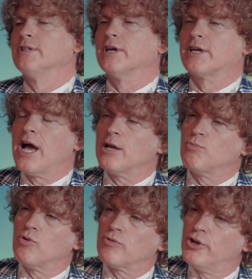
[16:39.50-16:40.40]
that God
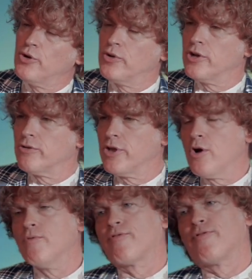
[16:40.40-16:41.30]
will renew your
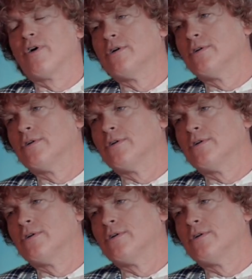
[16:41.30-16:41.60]
youth